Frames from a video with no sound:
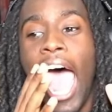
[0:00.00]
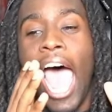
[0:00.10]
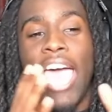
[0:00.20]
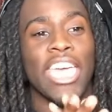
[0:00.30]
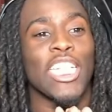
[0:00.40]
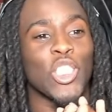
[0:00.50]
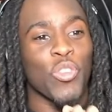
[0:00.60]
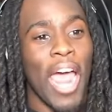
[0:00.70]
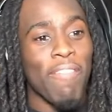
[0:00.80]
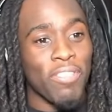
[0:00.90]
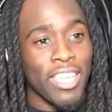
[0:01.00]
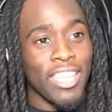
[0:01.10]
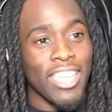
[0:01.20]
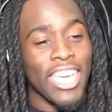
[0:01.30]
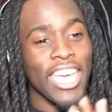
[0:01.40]
I get drafted
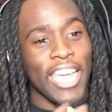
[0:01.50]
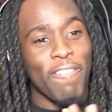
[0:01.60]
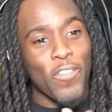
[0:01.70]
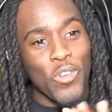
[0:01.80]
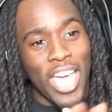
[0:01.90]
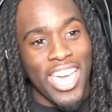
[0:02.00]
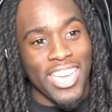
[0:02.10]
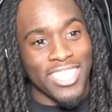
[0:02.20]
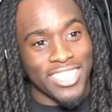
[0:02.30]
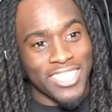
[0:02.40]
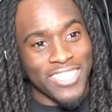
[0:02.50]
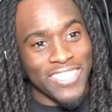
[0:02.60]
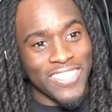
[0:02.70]
in a few days.